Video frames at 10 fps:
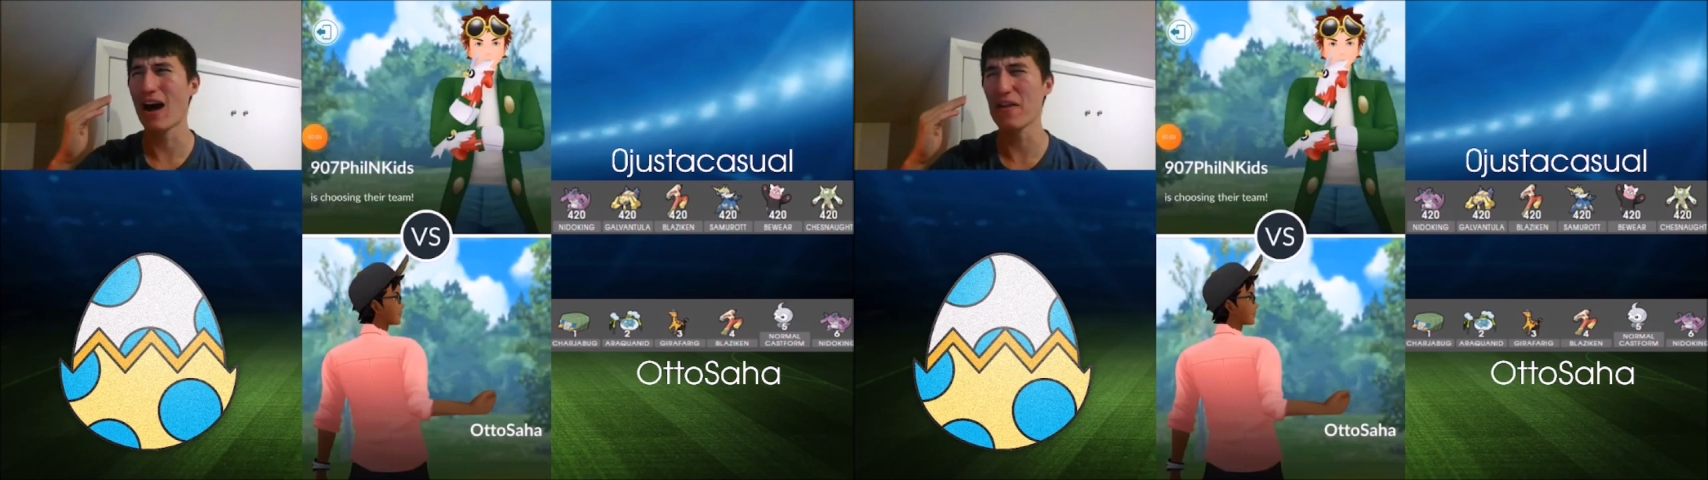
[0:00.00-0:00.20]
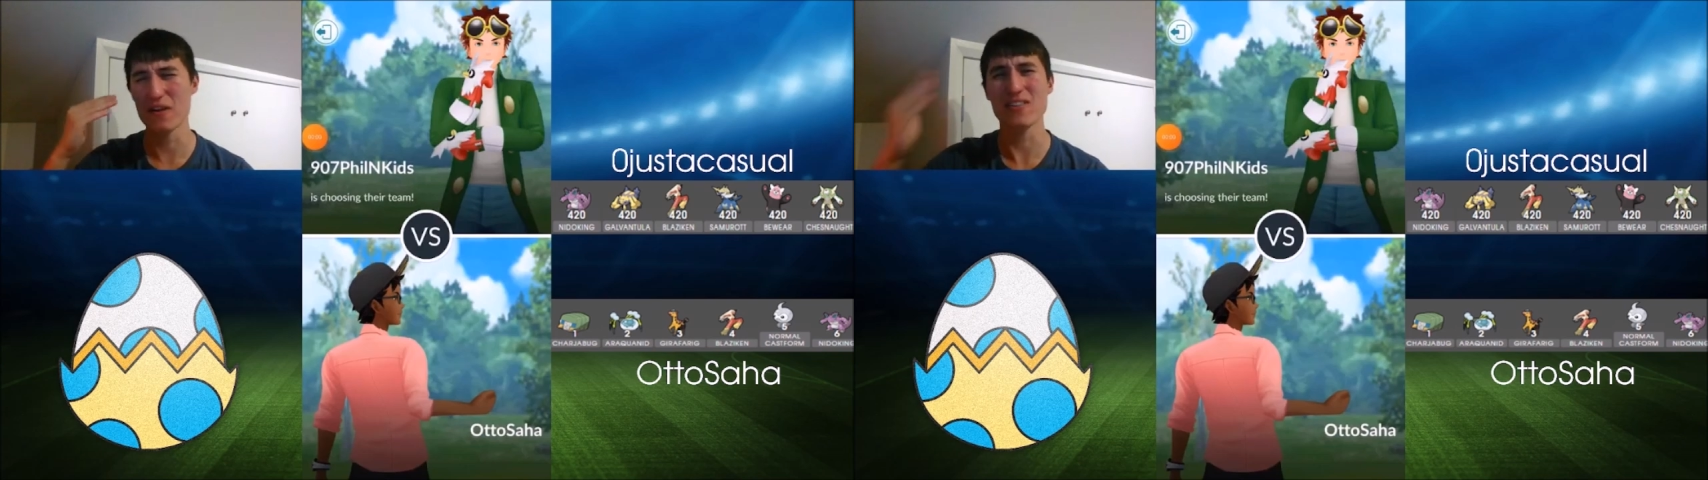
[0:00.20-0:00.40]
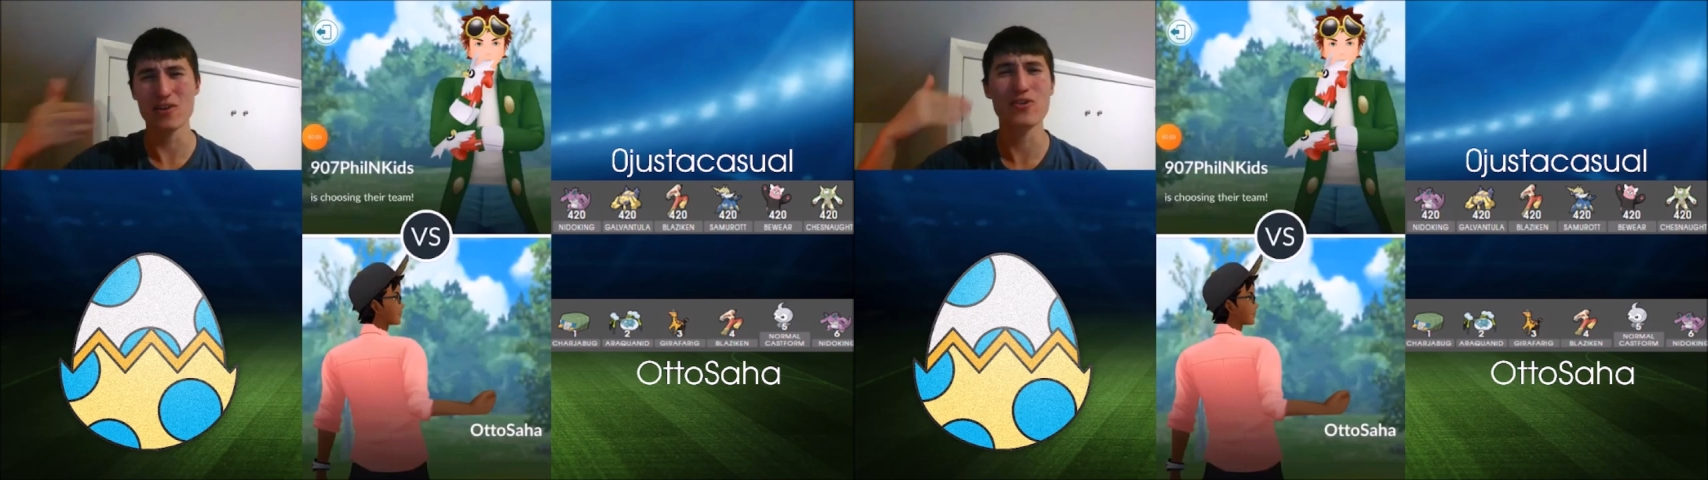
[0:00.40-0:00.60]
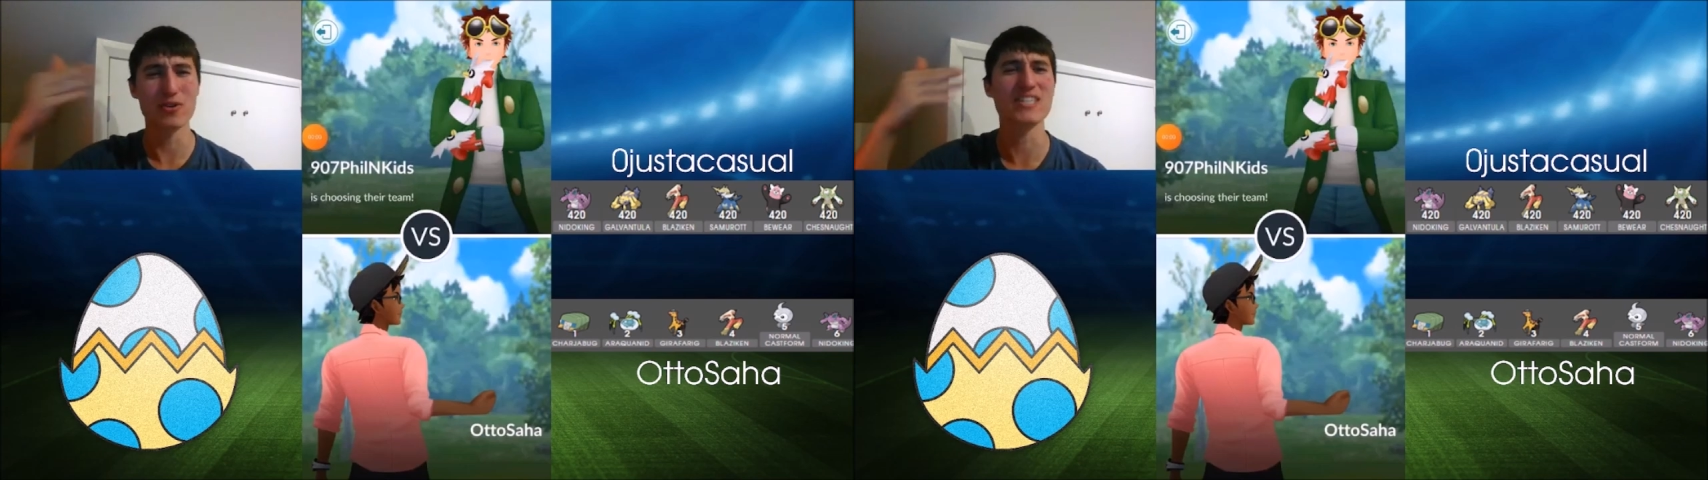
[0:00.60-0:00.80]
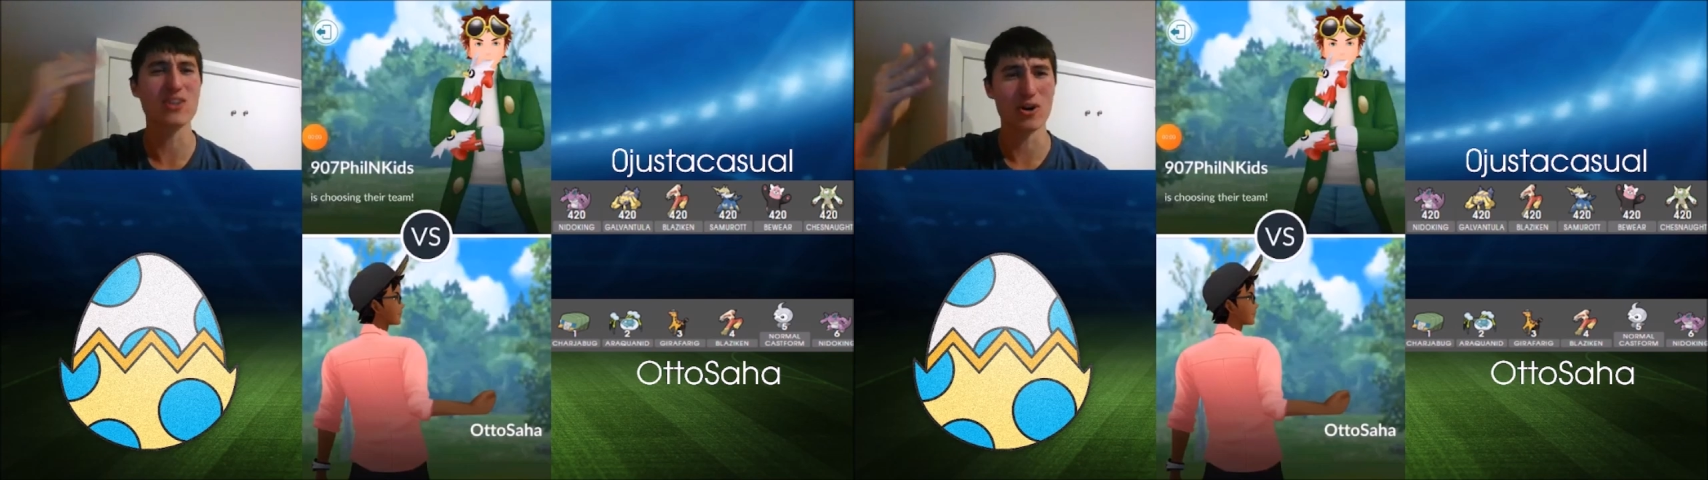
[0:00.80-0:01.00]
I think you could
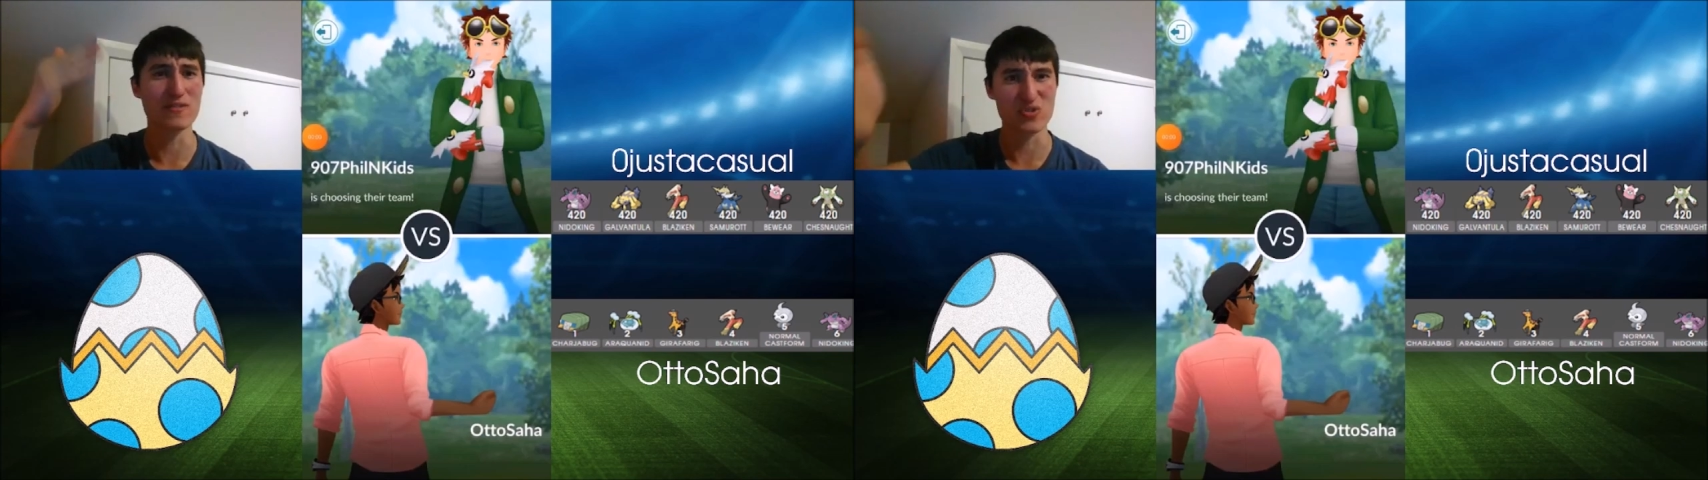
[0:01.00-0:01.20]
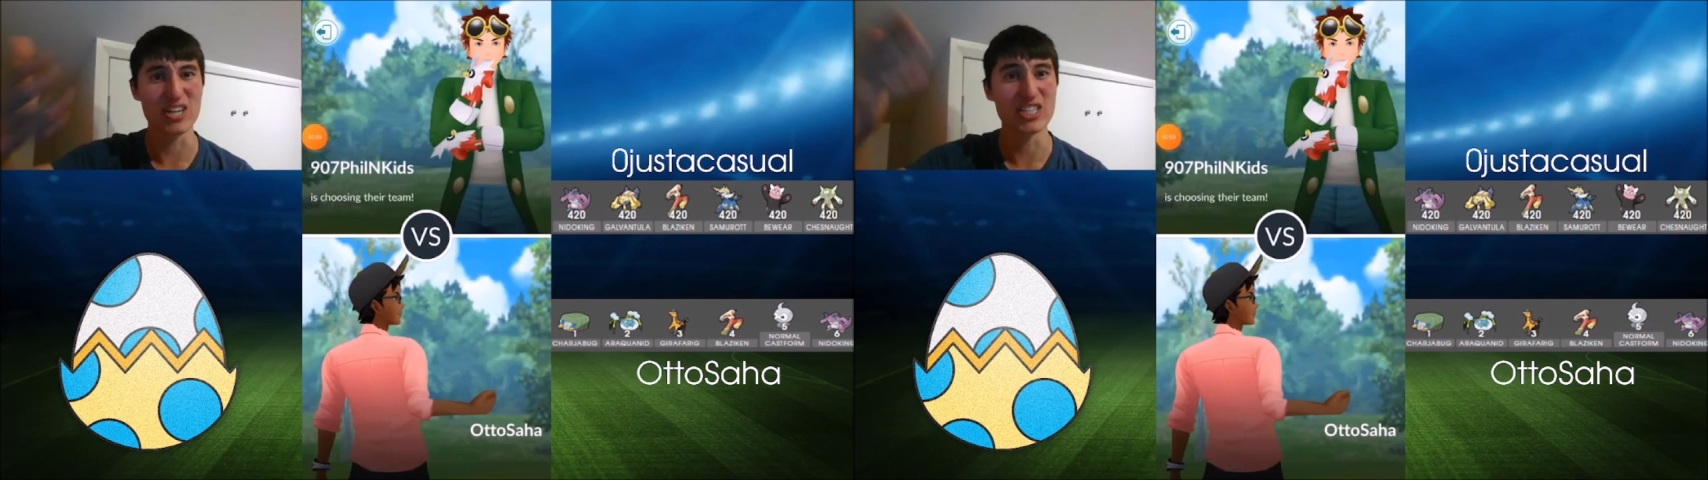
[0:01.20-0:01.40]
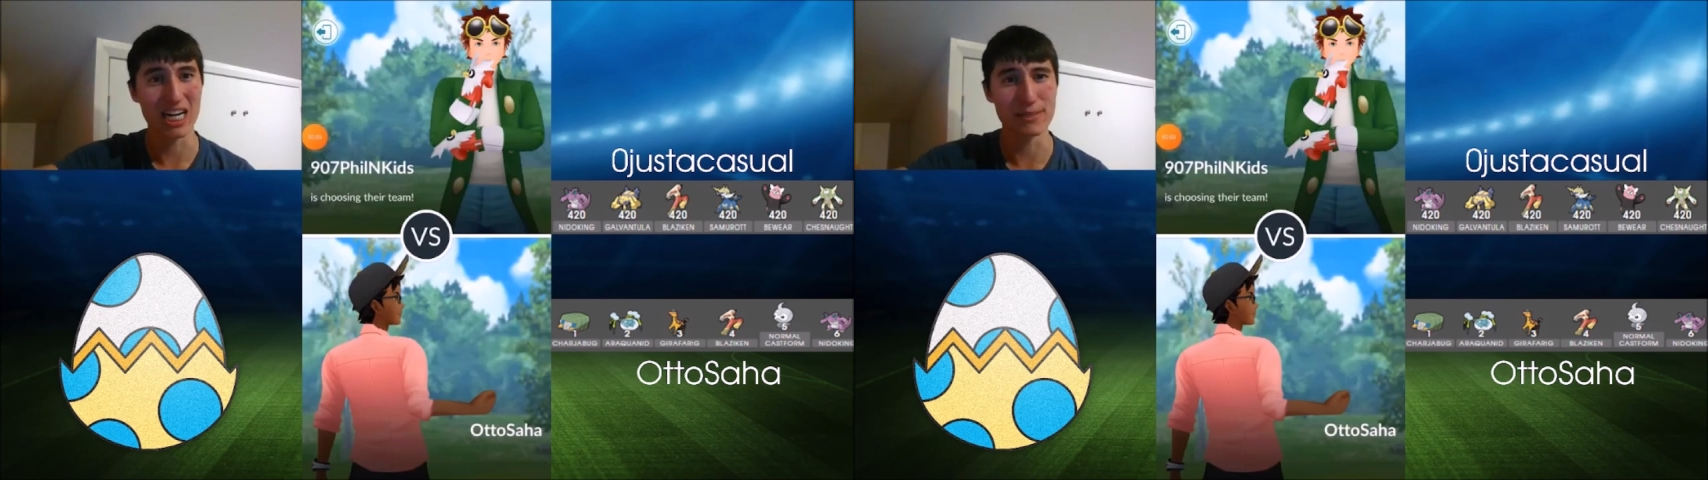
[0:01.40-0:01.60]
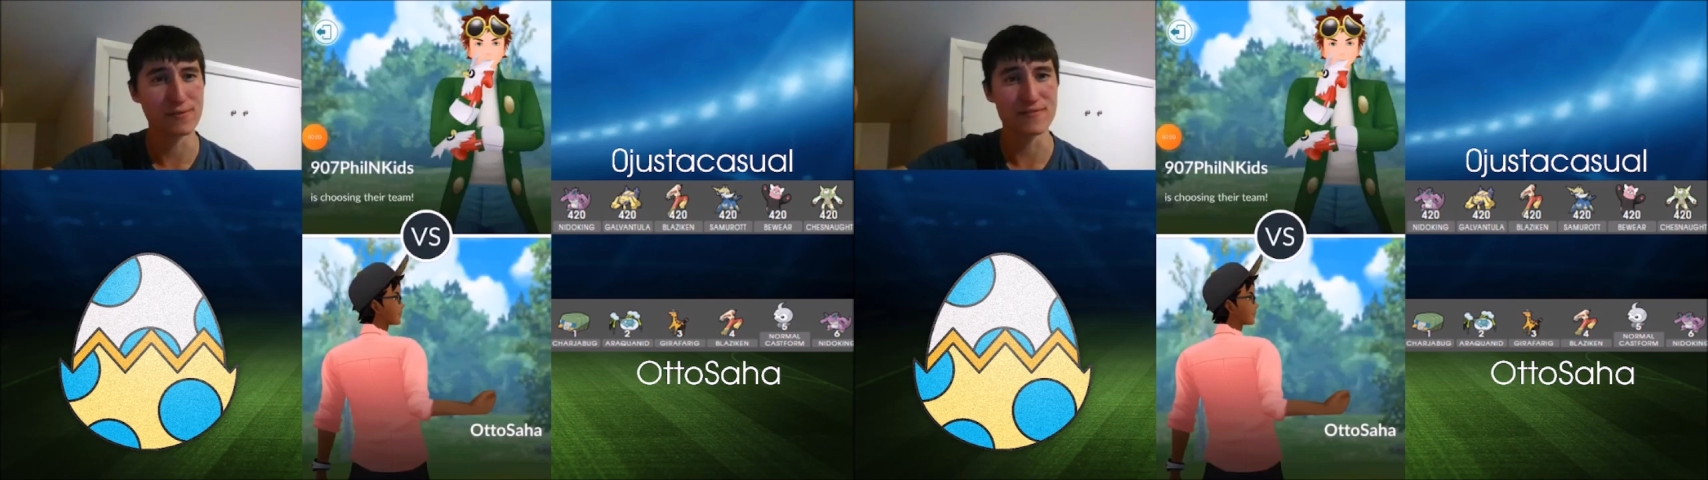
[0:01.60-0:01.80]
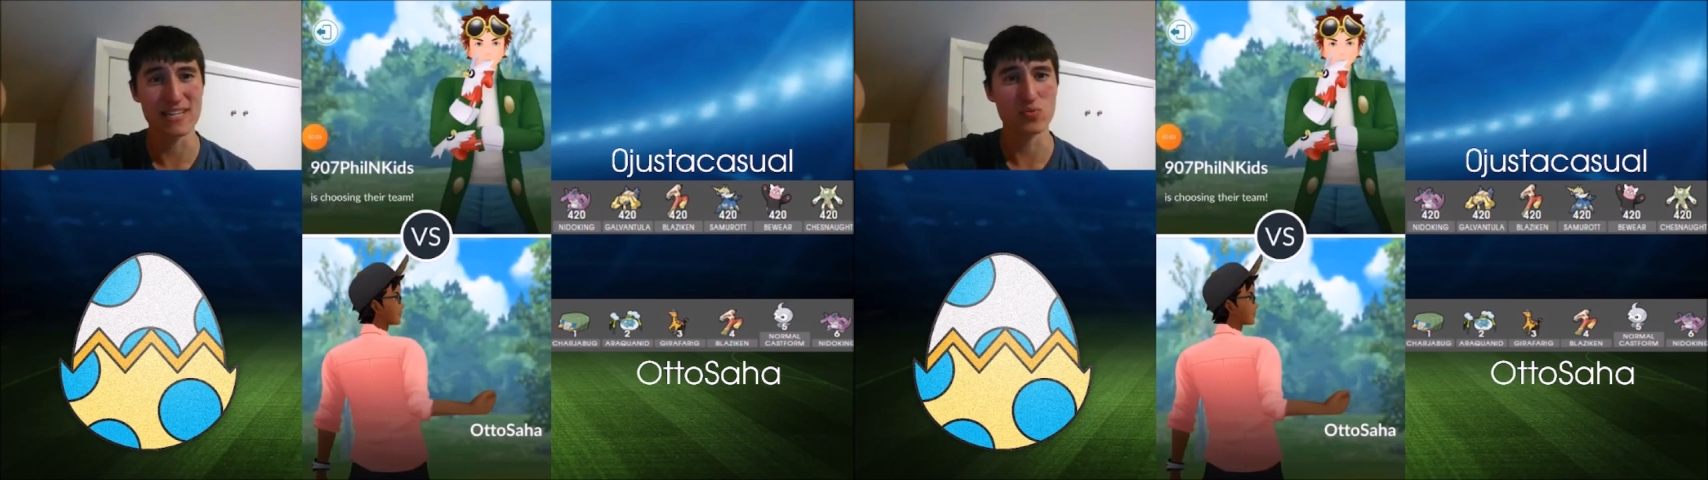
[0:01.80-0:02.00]
have just gone for straight charge
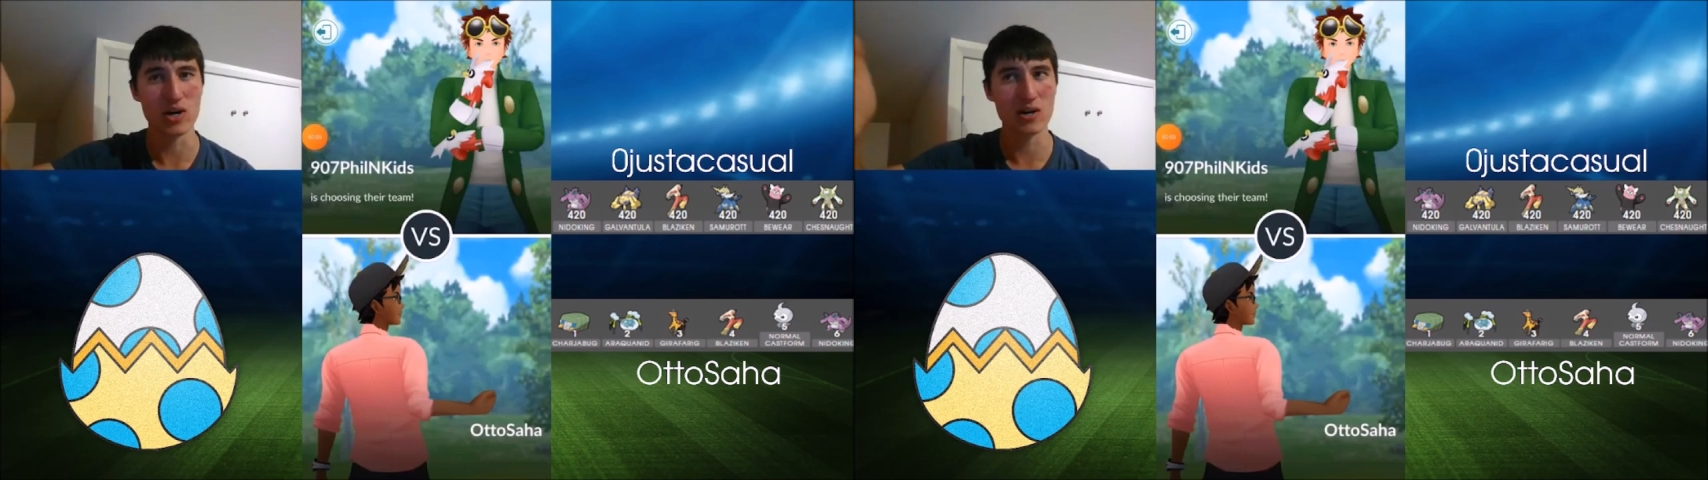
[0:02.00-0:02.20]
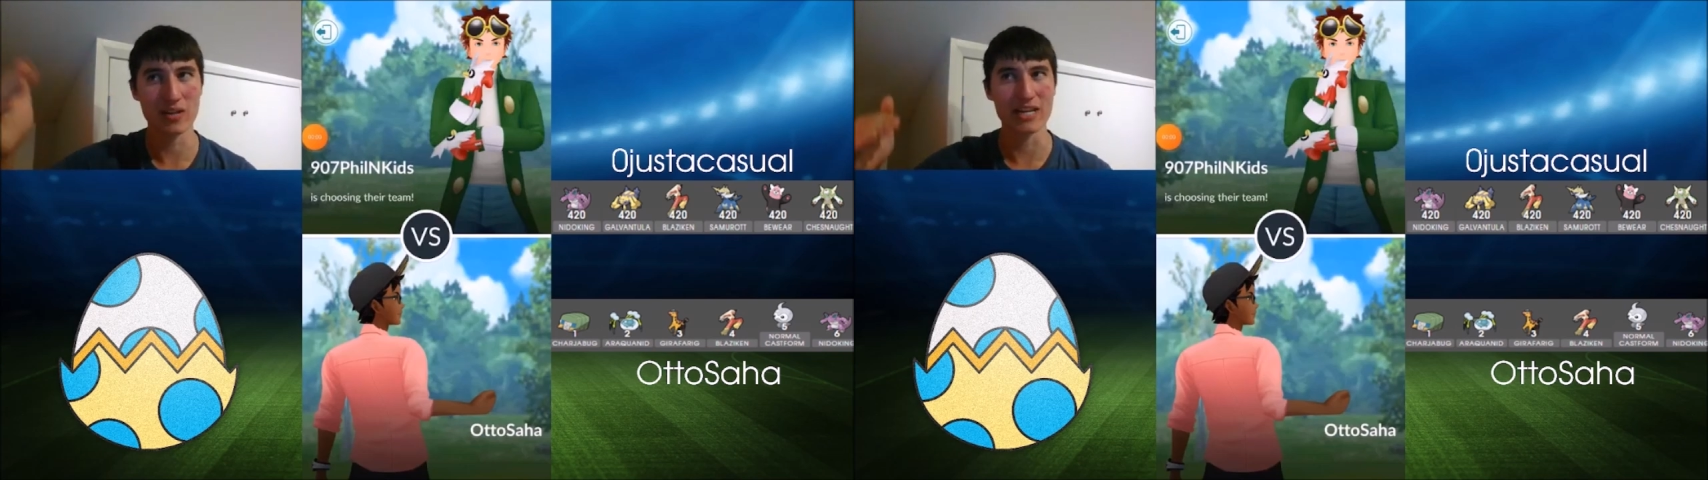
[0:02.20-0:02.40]
moves as well.